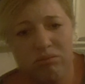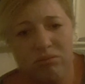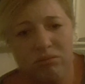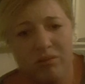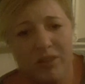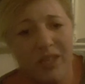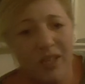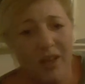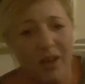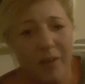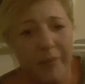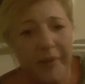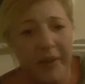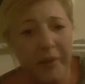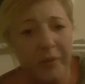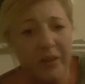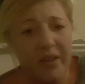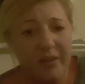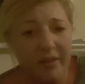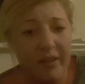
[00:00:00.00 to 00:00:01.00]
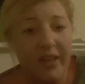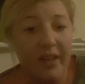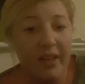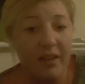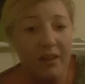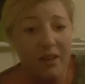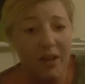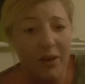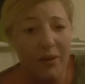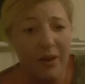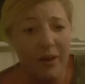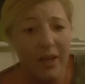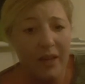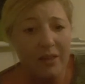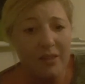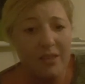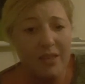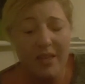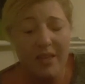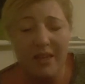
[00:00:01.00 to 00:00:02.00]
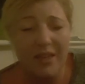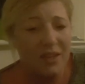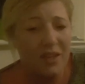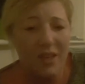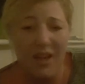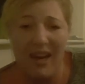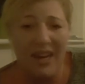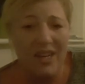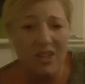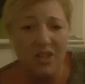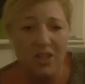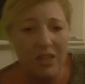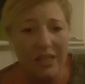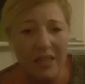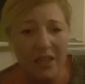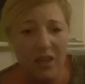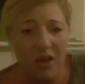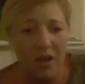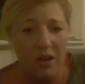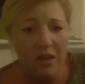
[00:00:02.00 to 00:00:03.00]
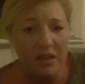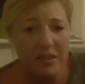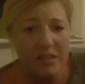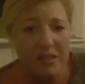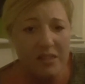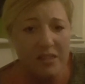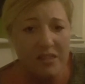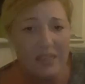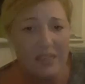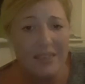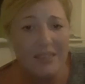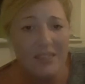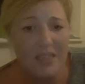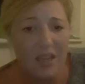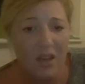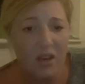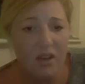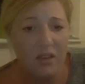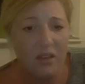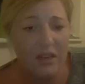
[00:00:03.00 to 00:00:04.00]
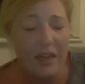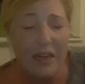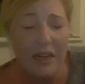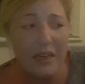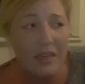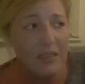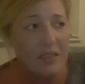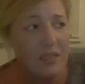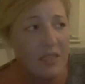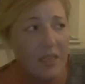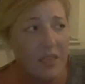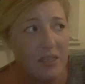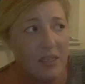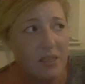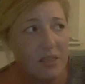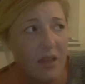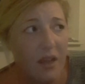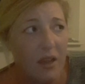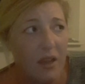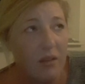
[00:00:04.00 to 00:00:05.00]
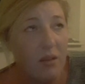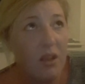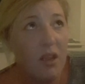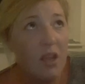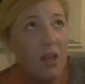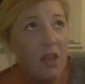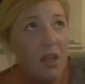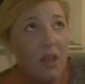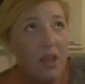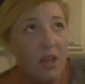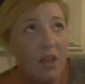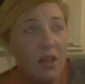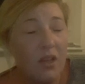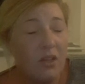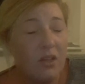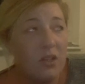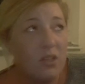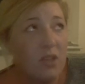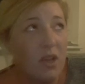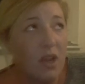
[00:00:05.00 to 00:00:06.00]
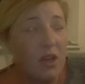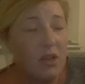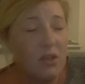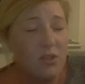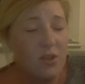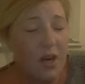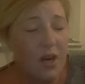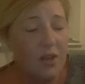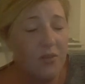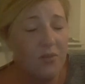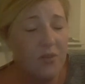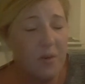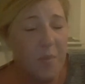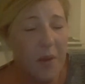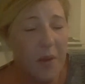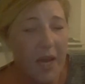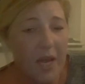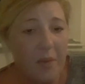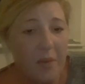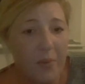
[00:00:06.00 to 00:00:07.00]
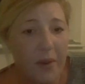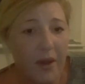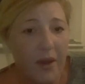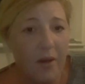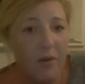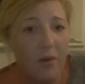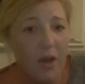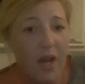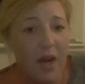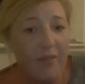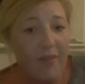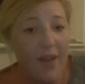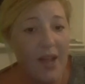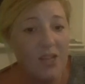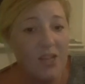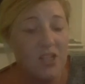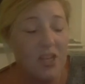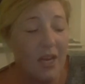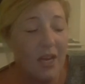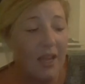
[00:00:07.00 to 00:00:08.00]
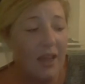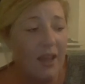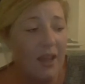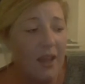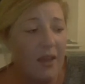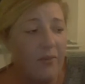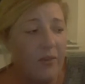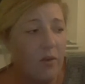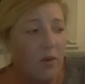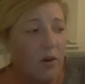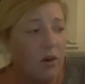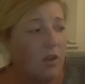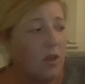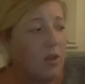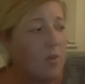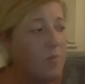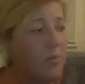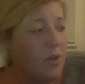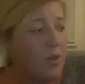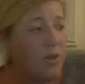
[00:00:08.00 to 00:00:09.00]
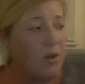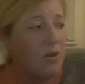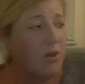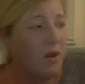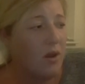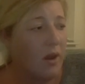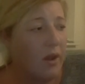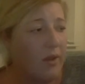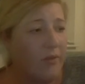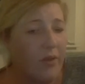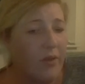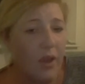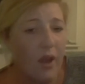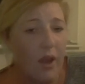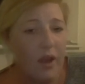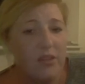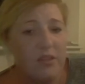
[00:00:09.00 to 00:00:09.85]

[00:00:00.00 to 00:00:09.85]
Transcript: You know what I mean? When you think you're donating and you're actually not, it's disheartening, isn't it? So just go straight through PayPal. And I've actually, if you're on a computer, if you go